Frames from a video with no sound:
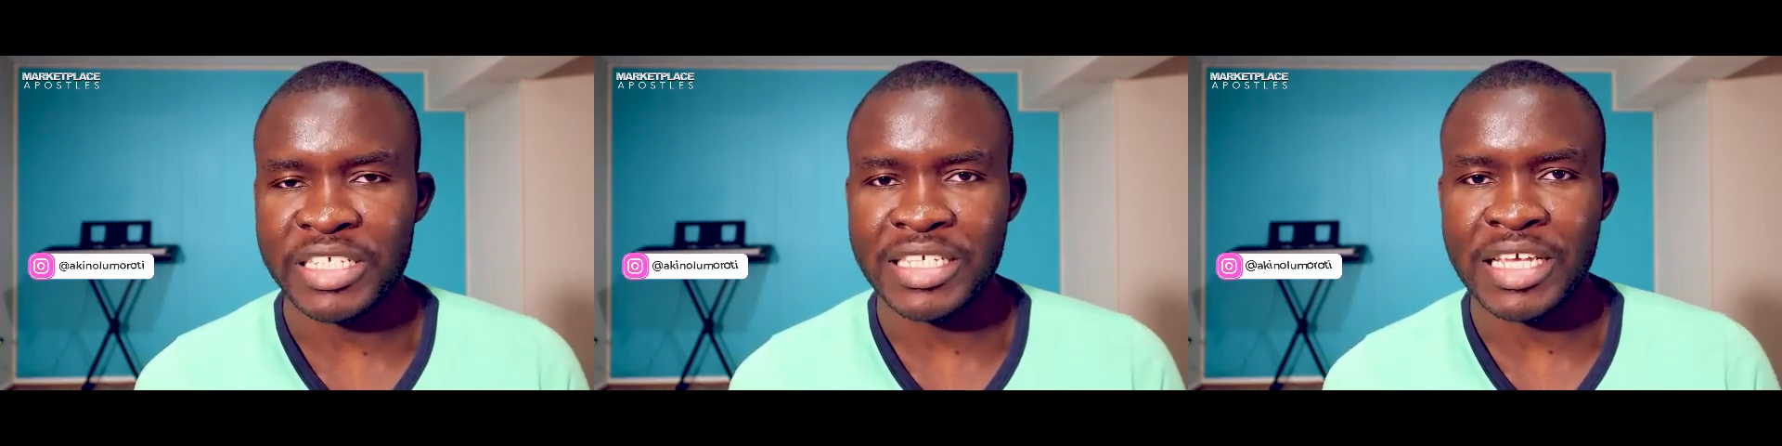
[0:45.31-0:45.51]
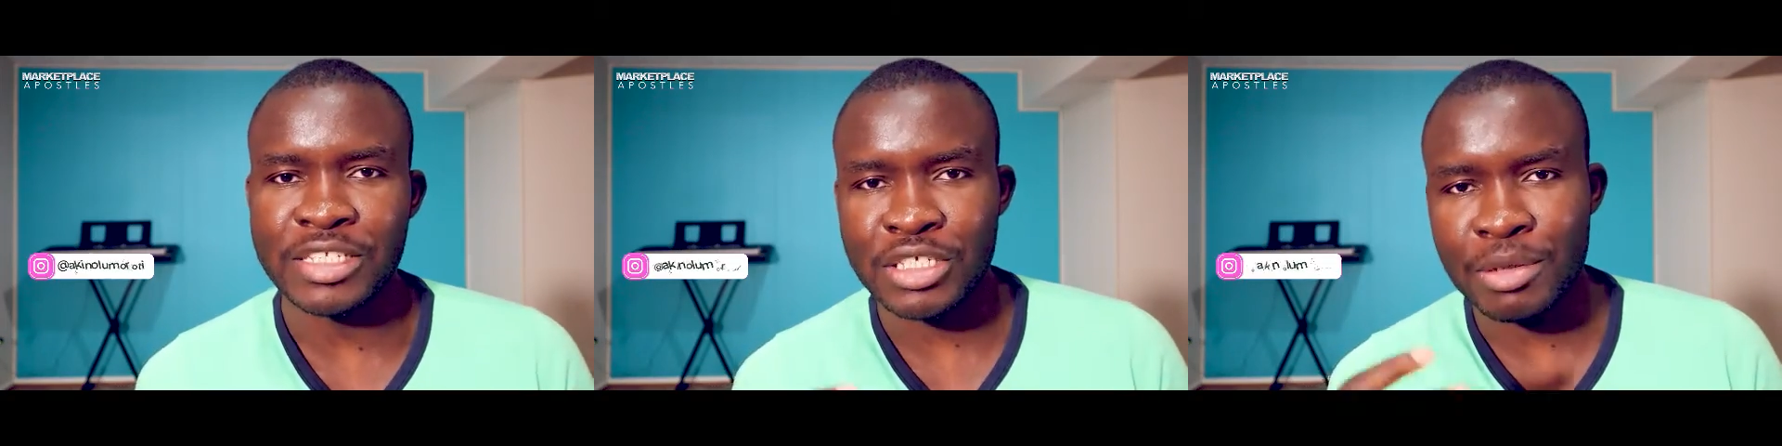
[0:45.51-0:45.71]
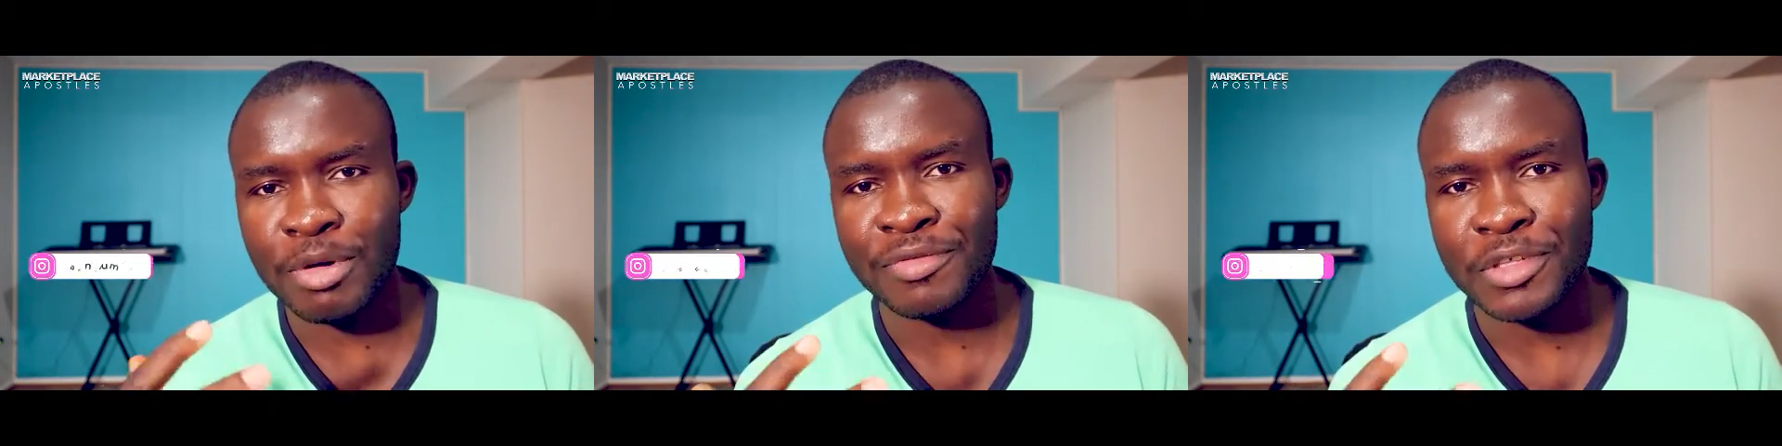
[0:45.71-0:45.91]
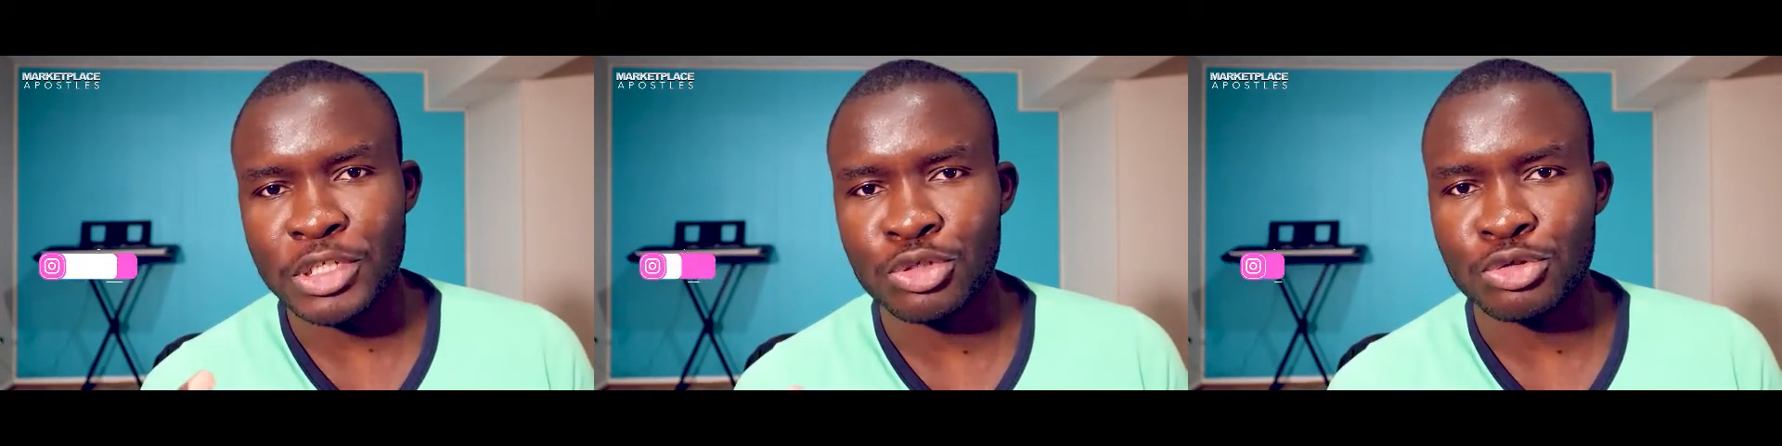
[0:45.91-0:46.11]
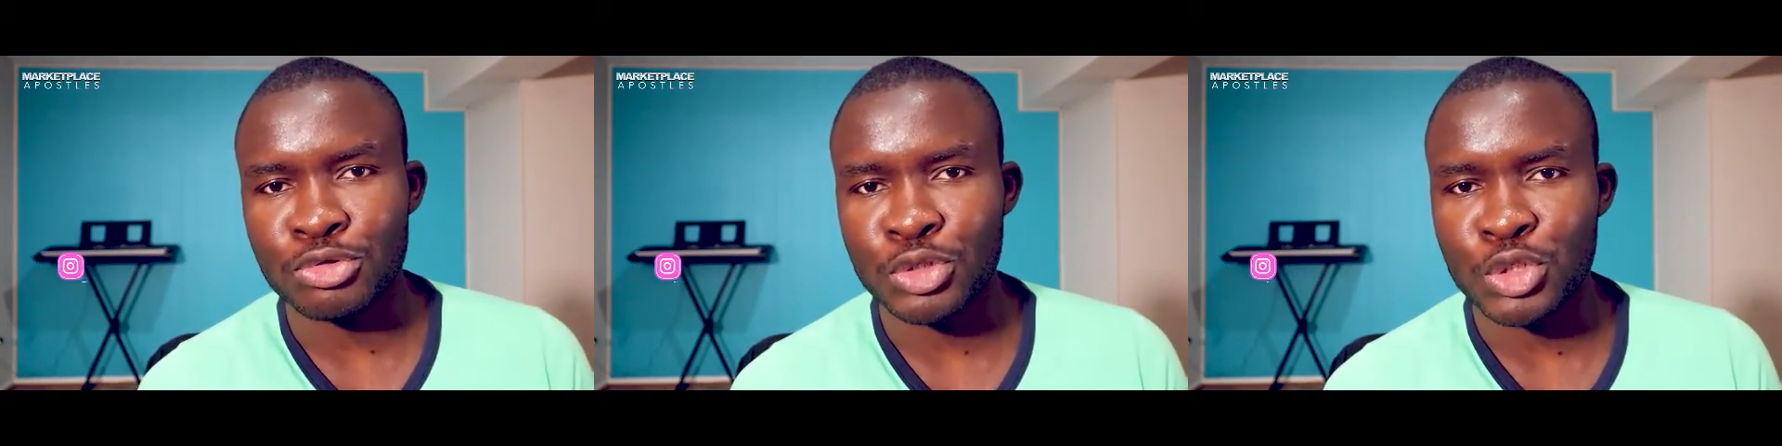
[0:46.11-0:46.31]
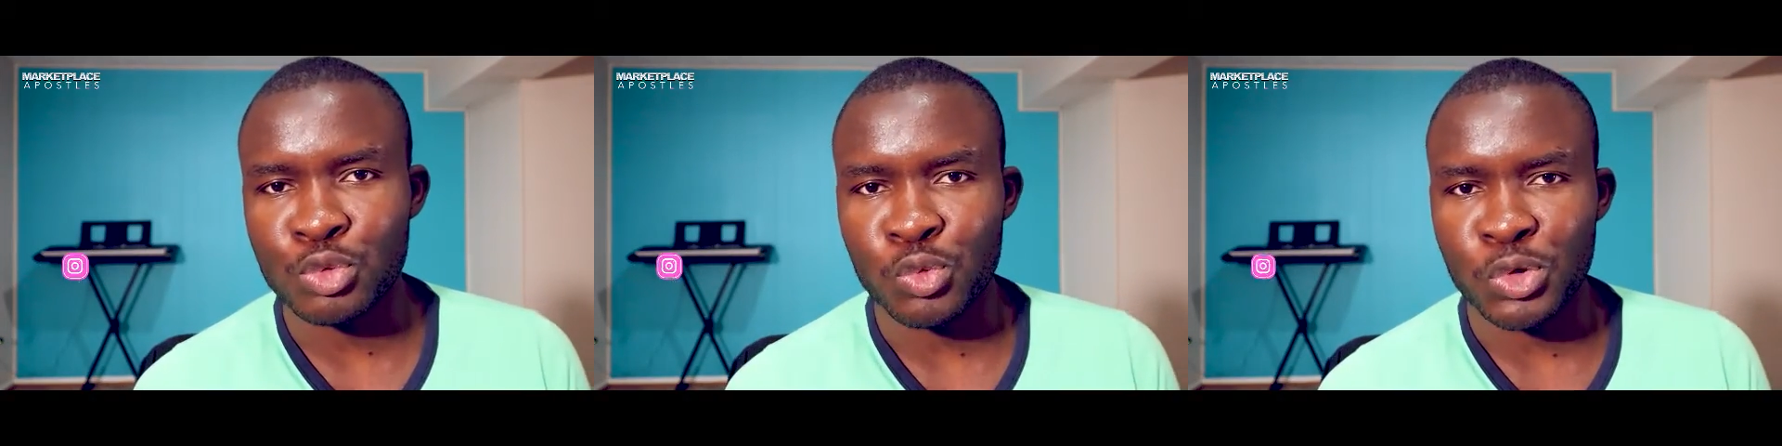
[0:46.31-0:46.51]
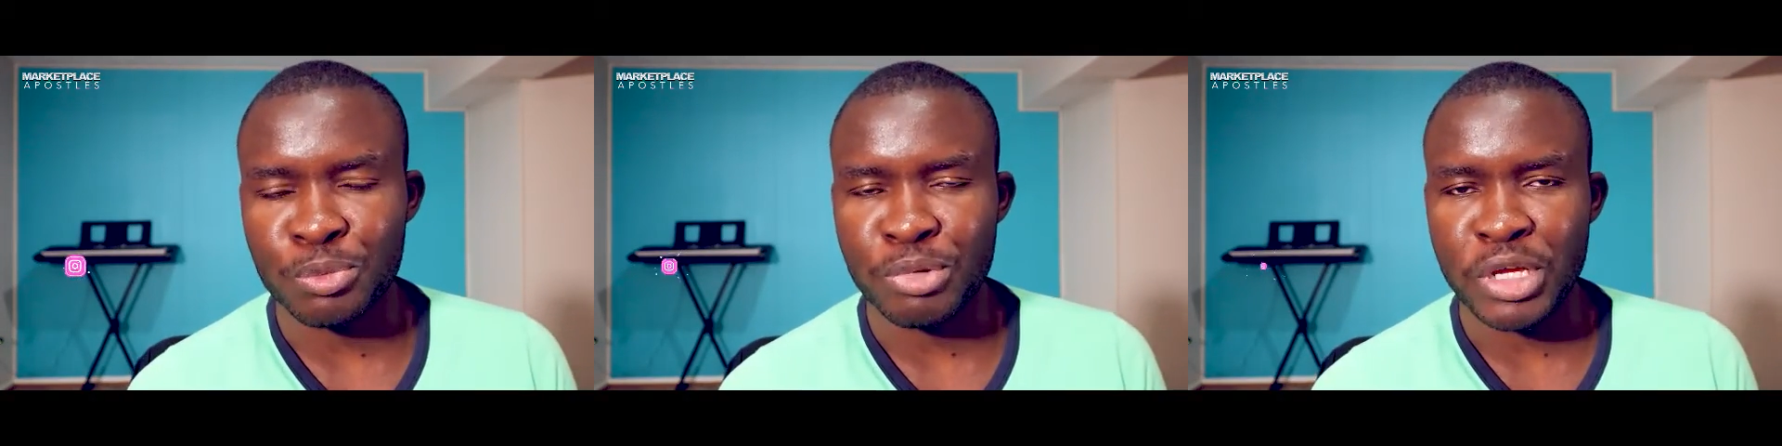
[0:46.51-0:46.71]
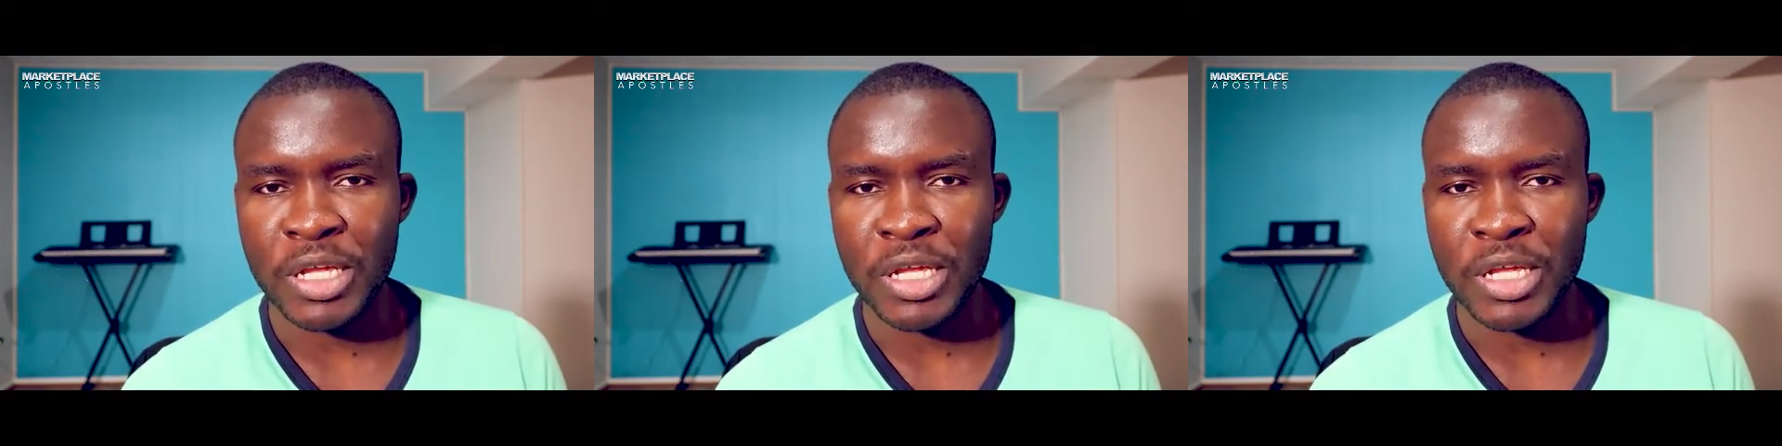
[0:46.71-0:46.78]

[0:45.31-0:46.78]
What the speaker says: I said some of these truths would